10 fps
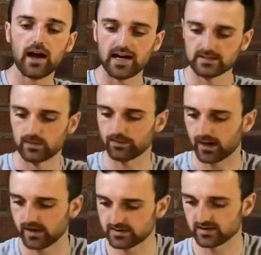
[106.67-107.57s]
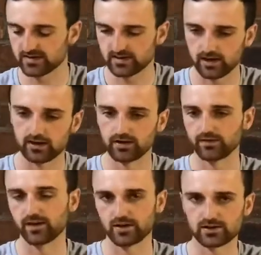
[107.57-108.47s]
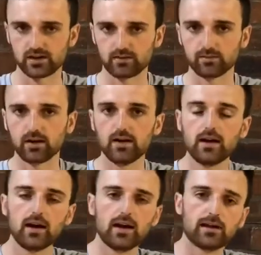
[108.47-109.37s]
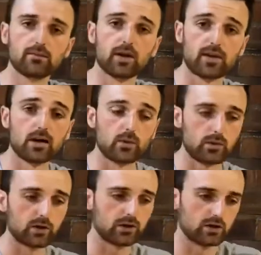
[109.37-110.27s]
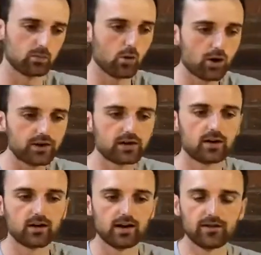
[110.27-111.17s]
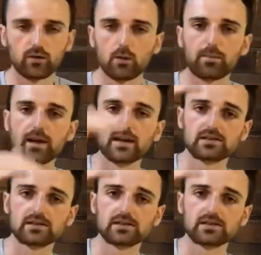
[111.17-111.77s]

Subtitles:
as we passed the start and the finish line. And that way we could monitor if our pace